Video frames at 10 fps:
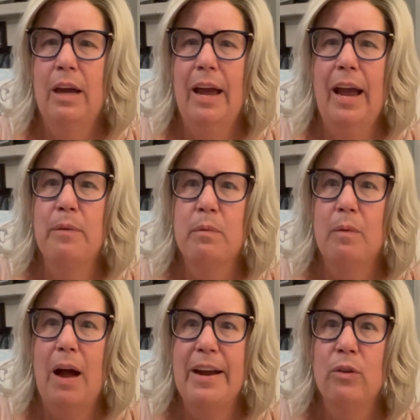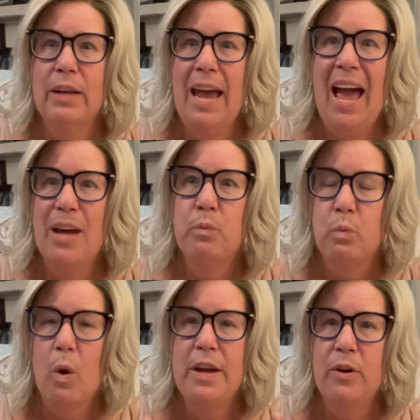And I only had
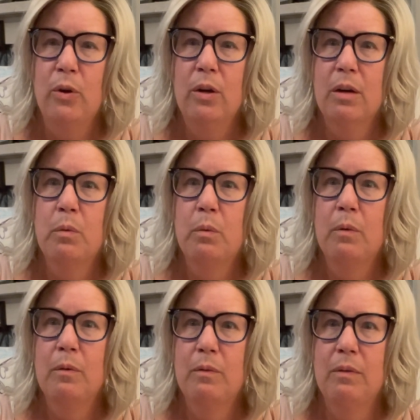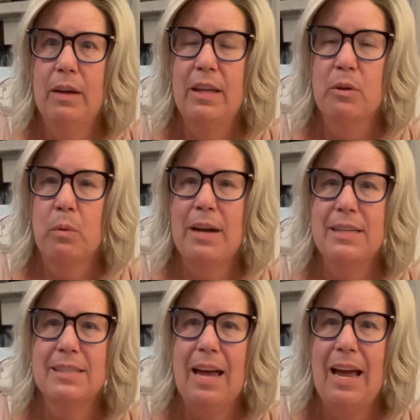1 hook in the
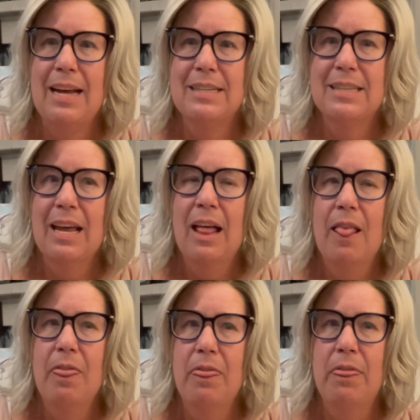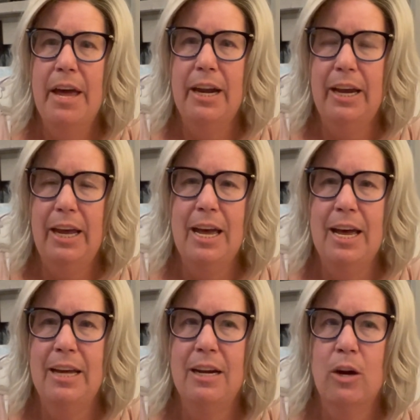right size that
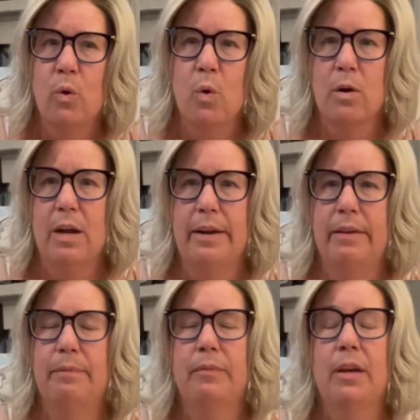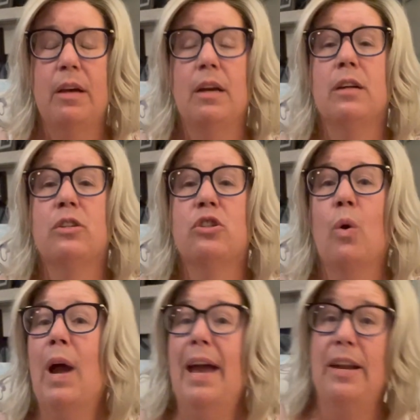had a cord on it.
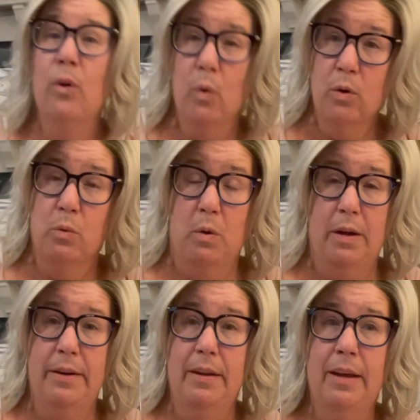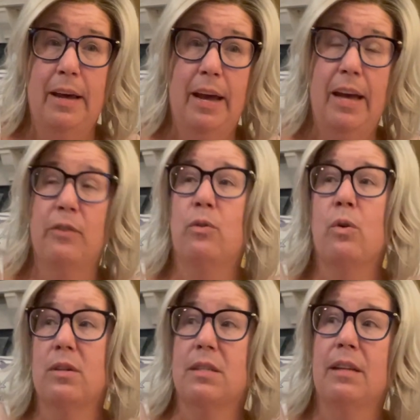So I had to order one. And of
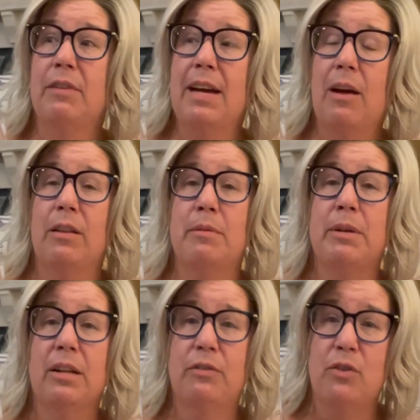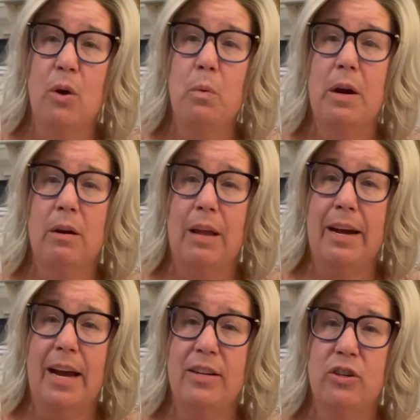course, living out in the middle of nowhere
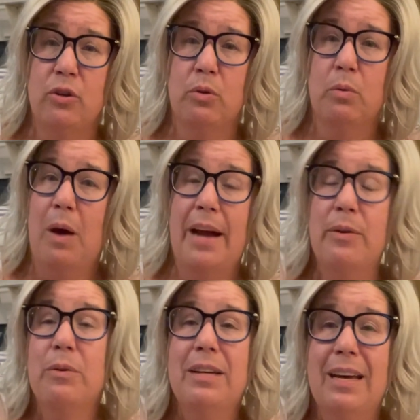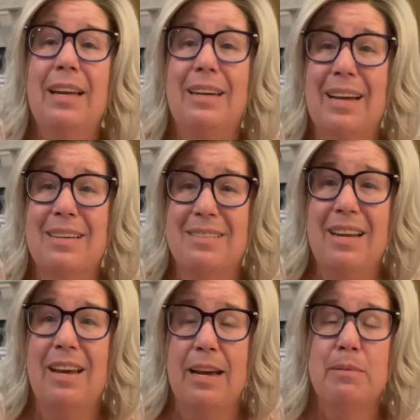like I do, I don't get next
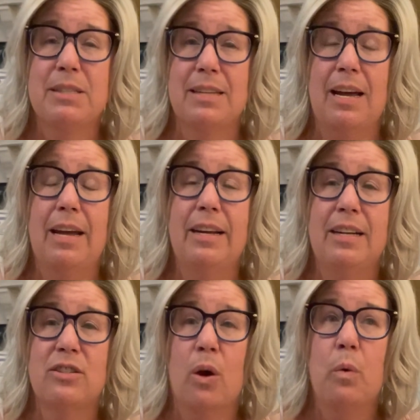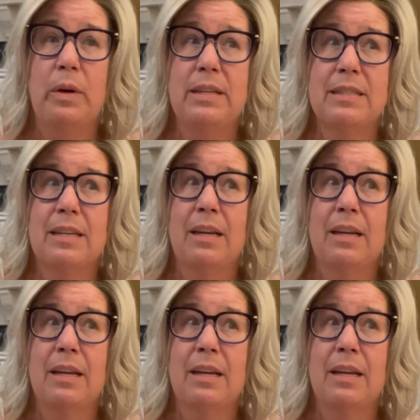day Amazon. It's always